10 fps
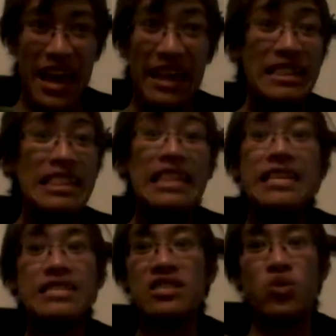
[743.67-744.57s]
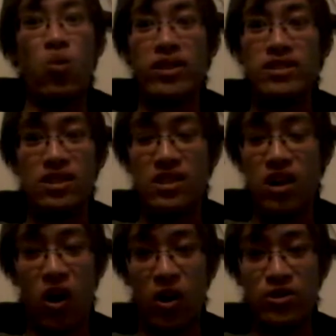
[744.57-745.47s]
at least 20
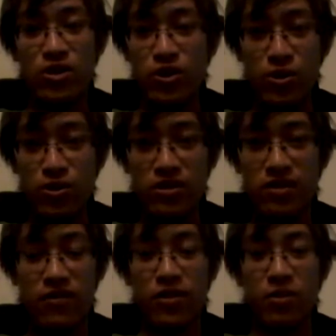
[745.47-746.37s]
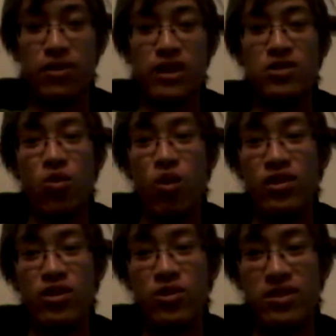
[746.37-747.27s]
cars used for the price of
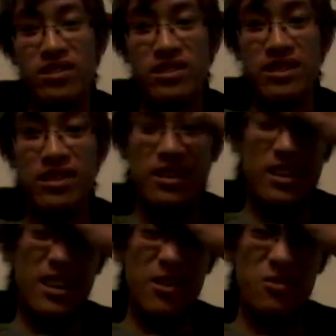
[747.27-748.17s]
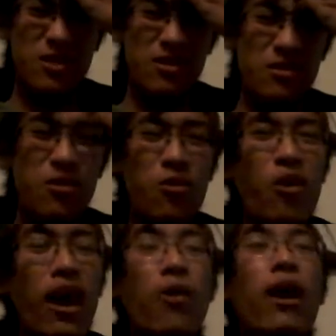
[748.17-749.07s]
one new one. Well,
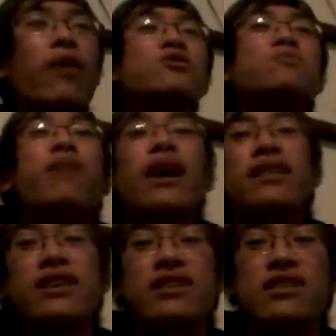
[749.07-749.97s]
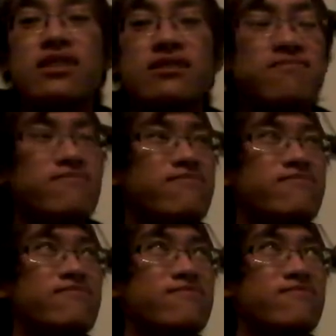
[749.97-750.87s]
I would just buy, like,
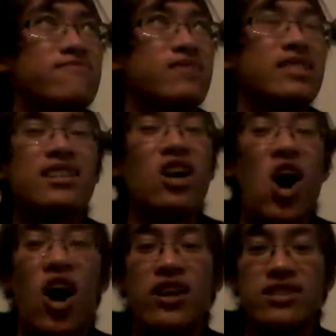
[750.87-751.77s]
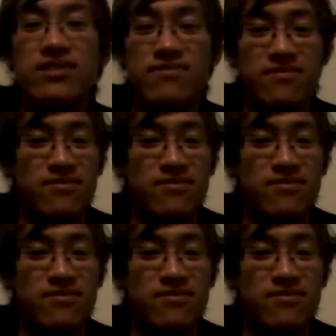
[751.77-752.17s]
let's say a Honda.